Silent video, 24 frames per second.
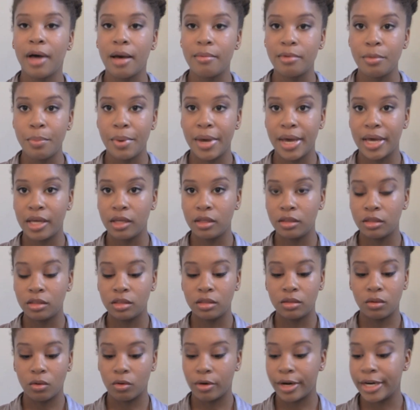bobby
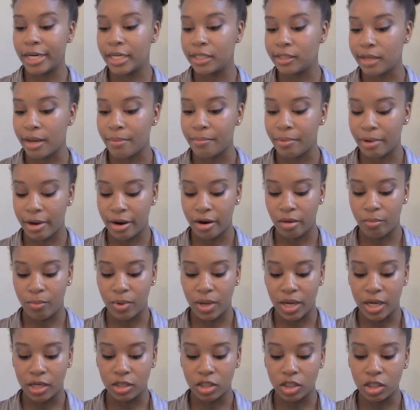pins or any type of
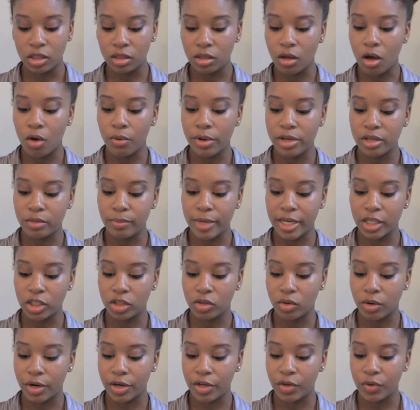hairpin, just always make
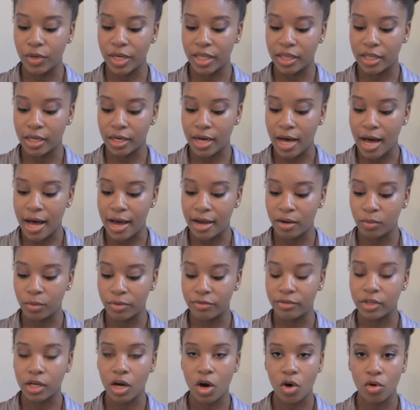sure you get the kind
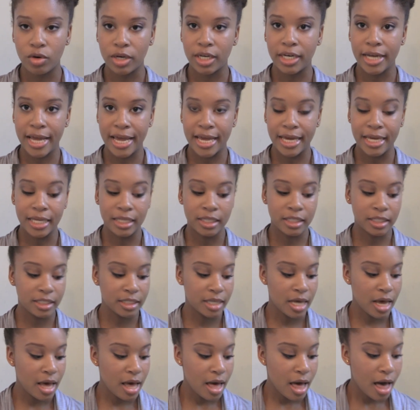with the coated
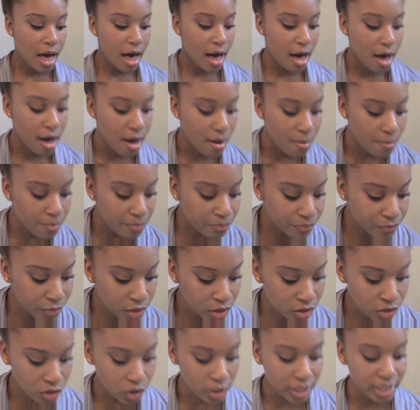ends,
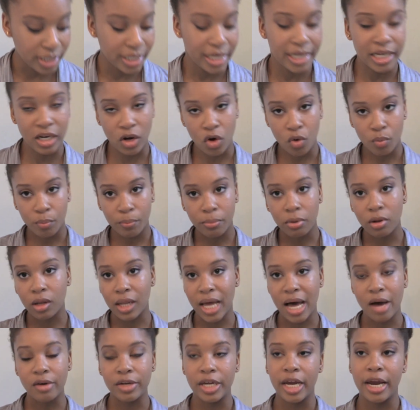so that they don't
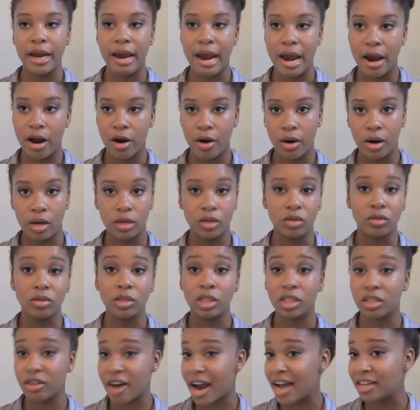pull out your hair or
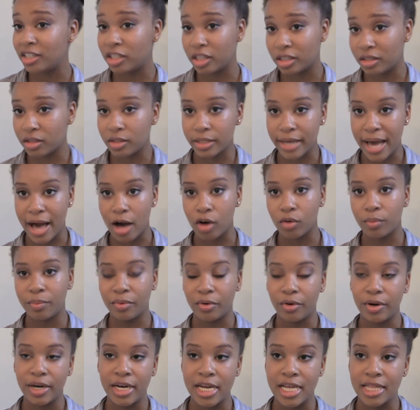don't scratch your scalp
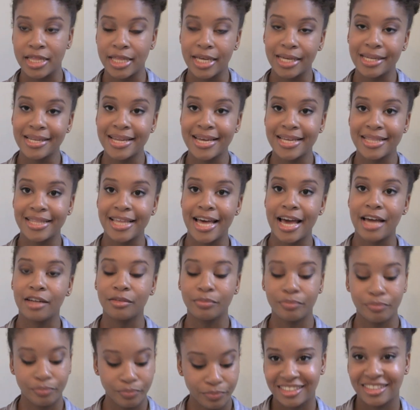or anything like
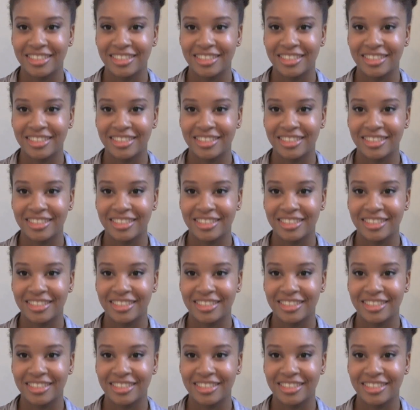that.